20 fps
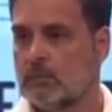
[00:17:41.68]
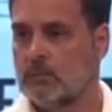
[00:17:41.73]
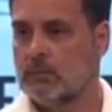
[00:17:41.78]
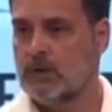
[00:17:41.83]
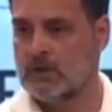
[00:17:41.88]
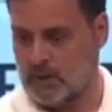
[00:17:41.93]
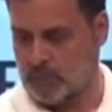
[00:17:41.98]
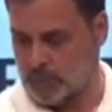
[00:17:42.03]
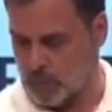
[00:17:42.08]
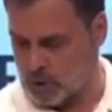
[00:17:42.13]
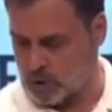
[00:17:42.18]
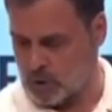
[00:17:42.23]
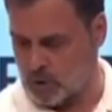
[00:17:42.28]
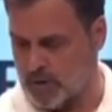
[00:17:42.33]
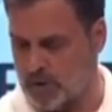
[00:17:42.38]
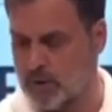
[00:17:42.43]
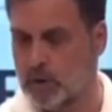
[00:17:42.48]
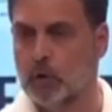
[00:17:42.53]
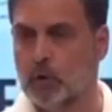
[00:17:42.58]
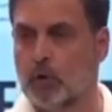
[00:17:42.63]
They're supposed to
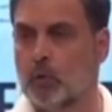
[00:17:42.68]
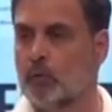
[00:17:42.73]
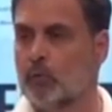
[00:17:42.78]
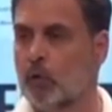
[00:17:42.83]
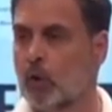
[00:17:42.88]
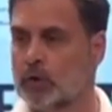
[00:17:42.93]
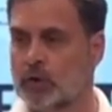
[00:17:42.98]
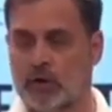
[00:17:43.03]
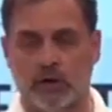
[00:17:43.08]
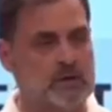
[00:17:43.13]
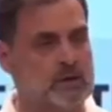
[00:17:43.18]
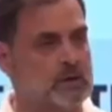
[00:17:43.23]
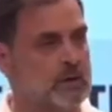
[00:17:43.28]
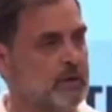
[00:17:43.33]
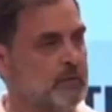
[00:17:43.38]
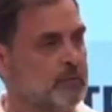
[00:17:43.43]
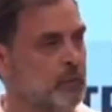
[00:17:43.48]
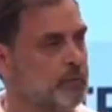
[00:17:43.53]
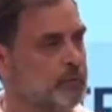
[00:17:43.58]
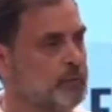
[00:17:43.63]
be new voters
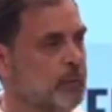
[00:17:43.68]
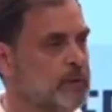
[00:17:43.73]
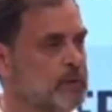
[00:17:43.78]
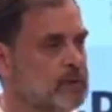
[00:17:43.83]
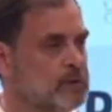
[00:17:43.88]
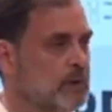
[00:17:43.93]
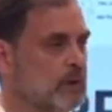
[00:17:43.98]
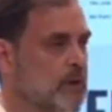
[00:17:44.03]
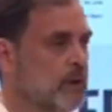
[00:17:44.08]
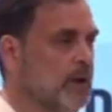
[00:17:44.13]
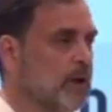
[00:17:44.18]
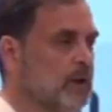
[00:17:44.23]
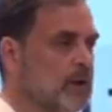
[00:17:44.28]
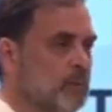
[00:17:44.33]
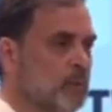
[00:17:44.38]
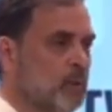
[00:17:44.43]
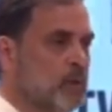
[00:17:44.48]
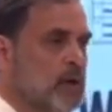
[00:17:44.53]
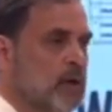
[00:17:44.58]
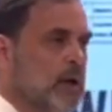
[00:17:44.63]
that vote for Mr. Narendra
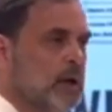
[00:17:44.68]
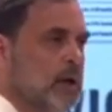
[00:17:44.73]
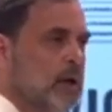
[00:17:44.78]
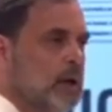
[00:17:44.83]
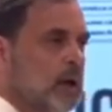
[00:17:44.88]
Modi.